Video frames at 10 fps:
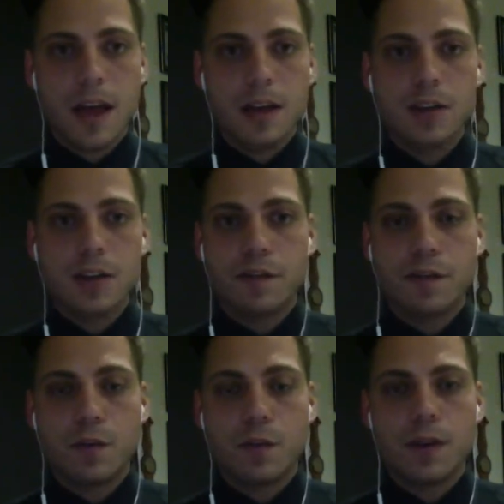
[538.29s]
Looking
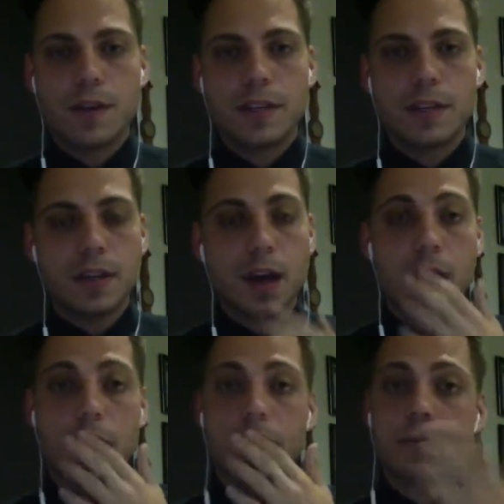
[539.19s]
forward,
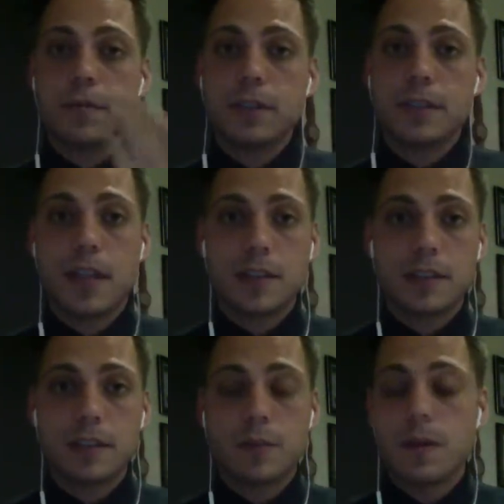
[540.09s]
just
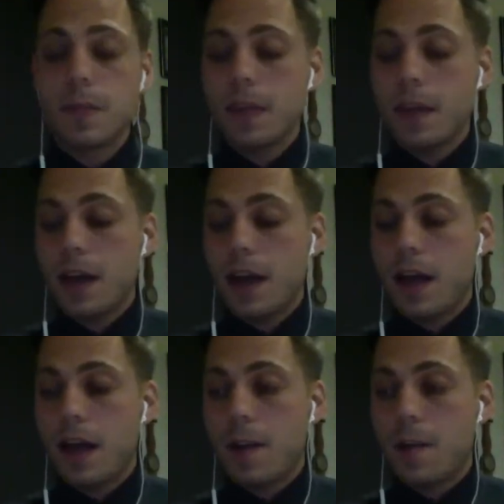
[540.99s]
lastly as well,
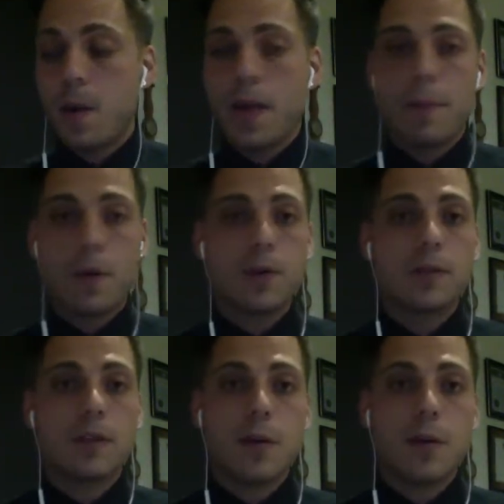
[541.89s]
on that post, I will